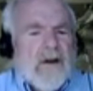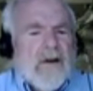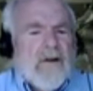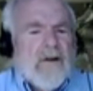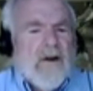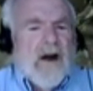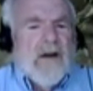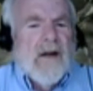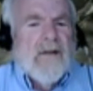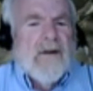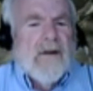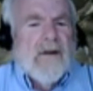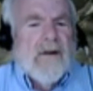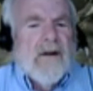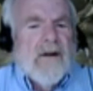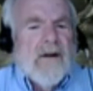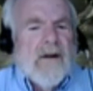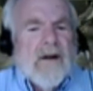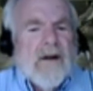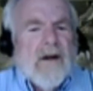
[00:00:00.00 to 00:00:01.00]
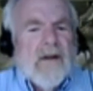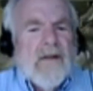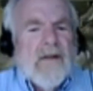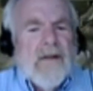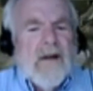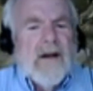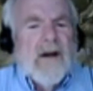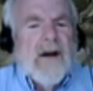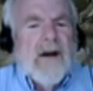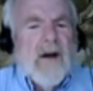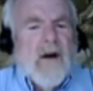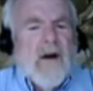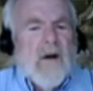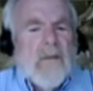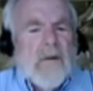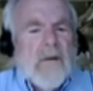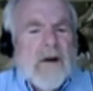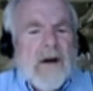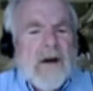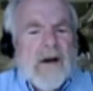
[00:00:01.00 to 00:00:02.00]
rather than
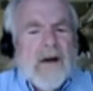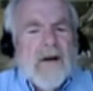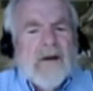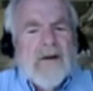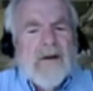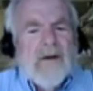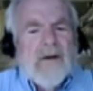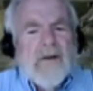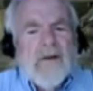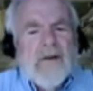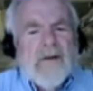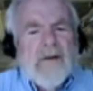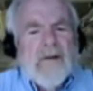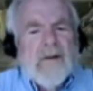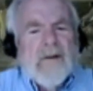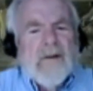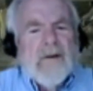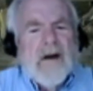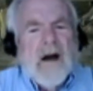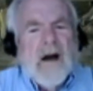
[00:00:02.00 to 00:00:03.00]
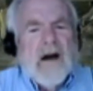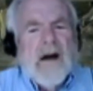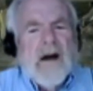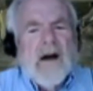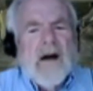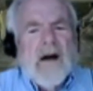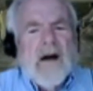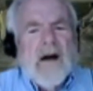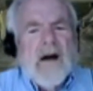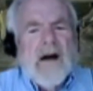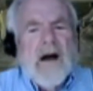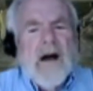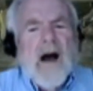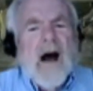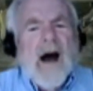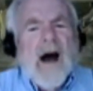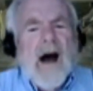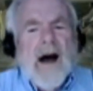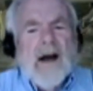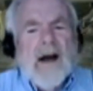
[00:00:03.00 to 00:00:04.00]
opening to our
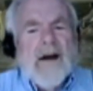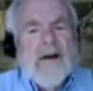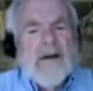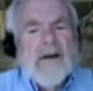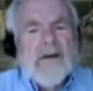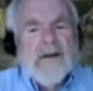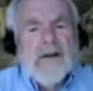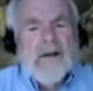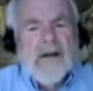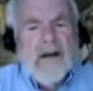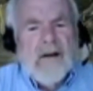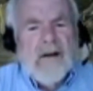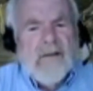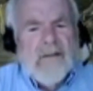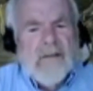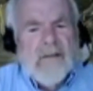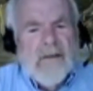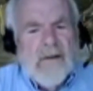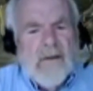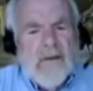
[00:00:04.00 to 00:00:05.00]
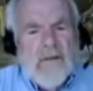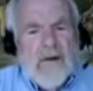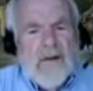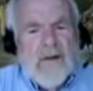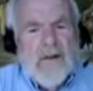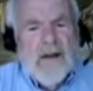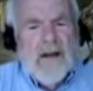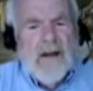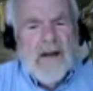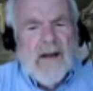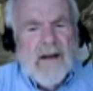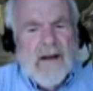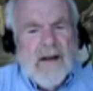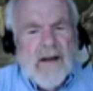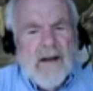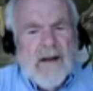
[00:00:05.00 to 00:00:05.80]
higher self within.